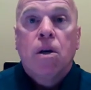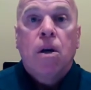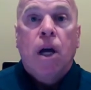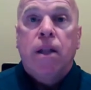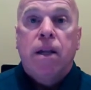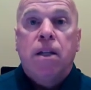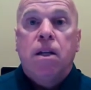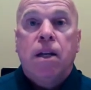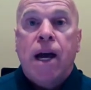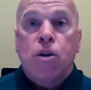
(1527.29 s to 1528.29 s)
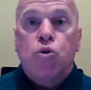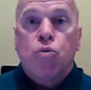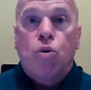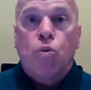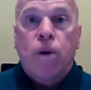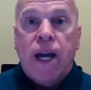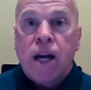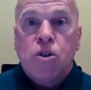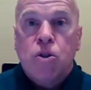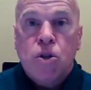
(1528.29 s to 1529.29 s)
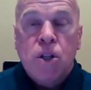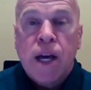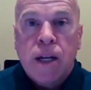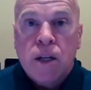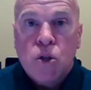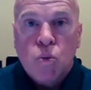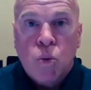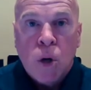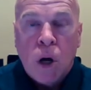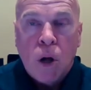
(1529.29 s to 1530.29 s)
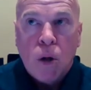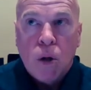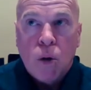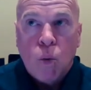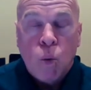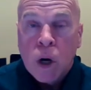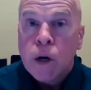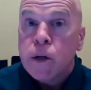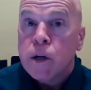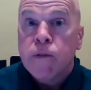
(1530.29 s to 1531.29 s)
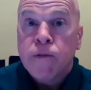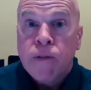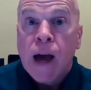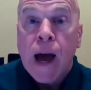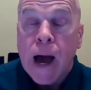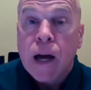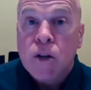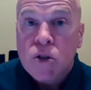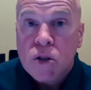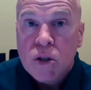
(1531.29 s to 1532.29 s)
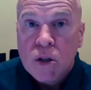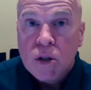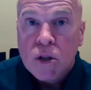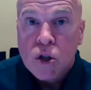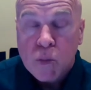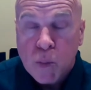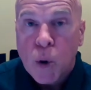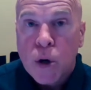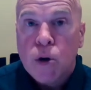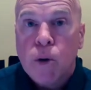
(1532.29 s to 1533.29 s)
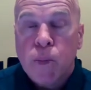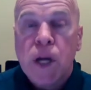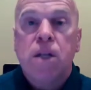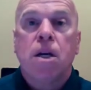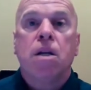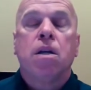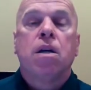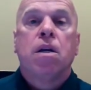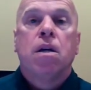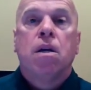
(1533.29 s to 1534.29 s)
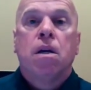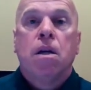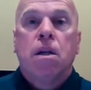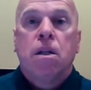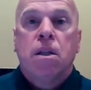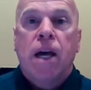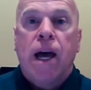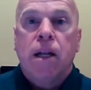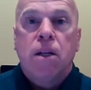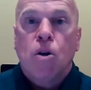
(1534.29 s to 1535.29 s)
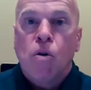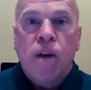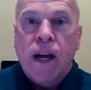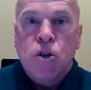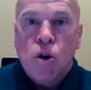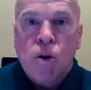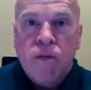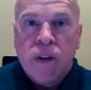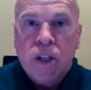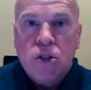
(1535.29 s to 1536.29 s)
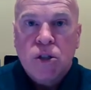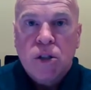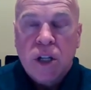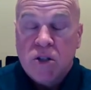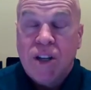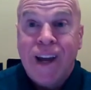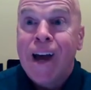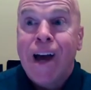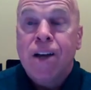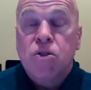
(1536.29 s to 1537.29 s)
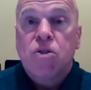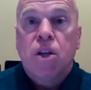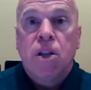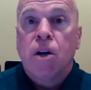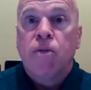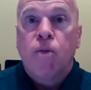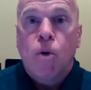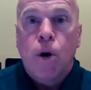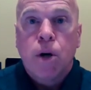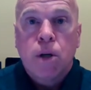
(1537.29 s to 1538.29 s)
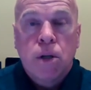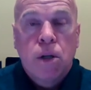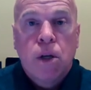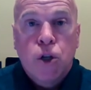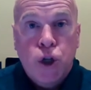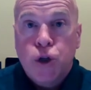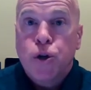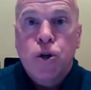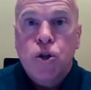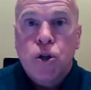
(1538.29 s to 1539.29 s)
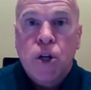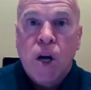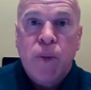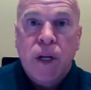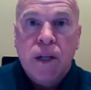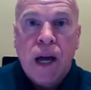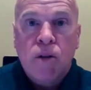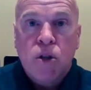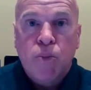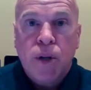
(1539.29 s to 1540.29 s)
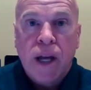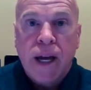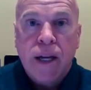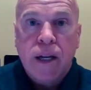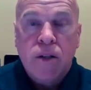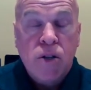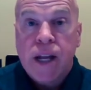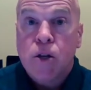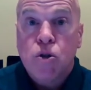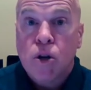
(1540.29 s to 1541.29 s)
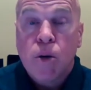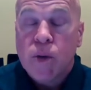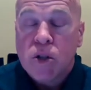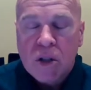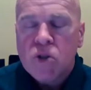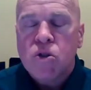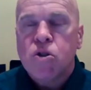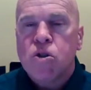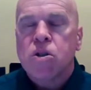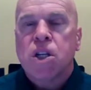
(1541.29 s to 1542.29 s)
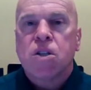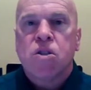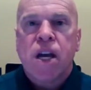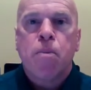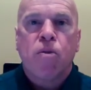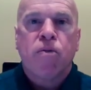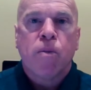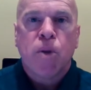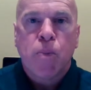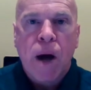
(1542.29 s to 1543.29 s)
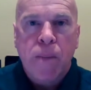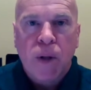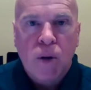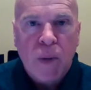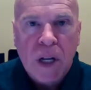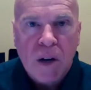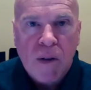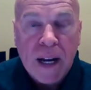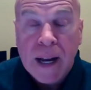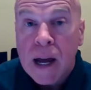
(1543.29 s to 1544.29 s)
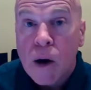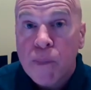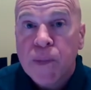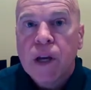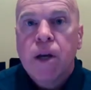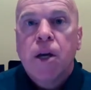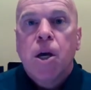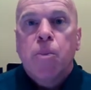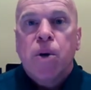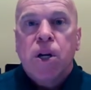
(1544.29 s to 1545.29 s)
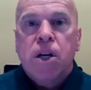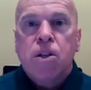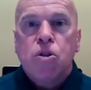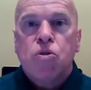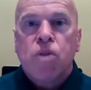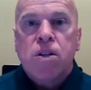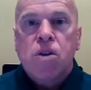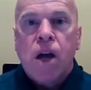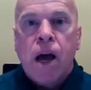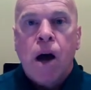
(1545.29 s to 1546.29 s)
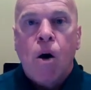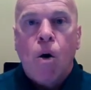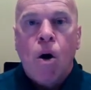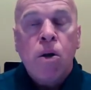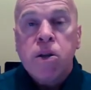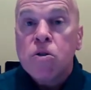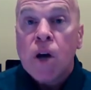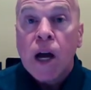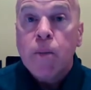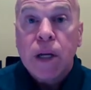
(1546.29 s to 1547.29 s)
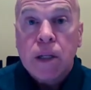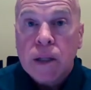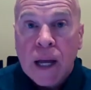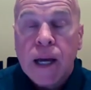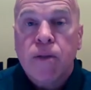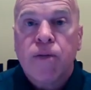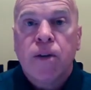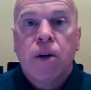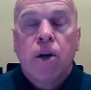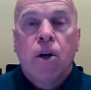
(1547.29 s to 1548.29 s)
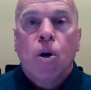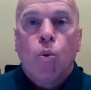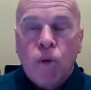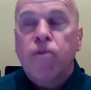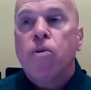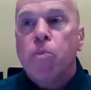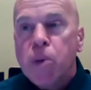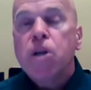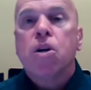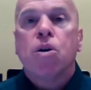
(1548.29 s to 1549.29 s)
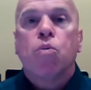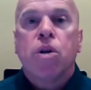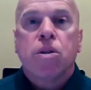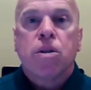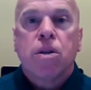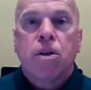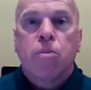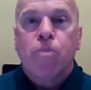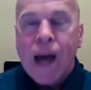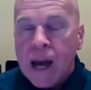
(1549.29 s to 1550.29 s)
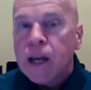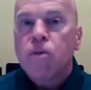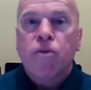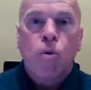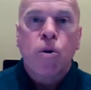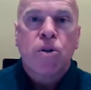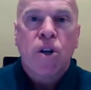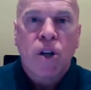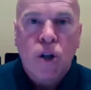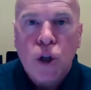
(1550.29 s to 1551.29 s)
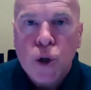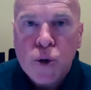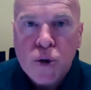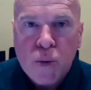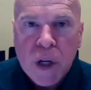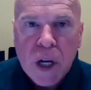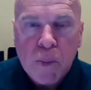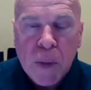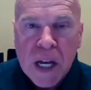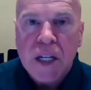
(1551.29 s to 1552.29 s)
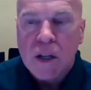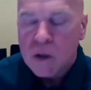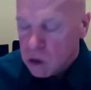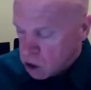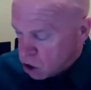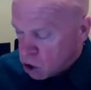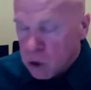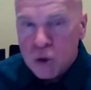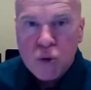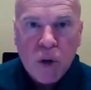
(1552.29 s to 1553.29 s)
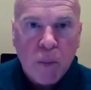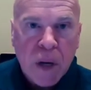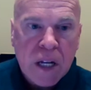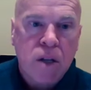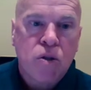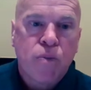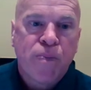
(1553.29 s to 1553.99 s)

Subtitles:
and then the natural reaction to that is, well, what are your facts to support your opinion that Novak Djokovic is an ass and therefore should or should not be allowed to play in tennis tournaments. And this is just an example from the popular media right now, but it illustrates how all the time in life we're familiar with back and forth conclusory opinions. Conclusory opinions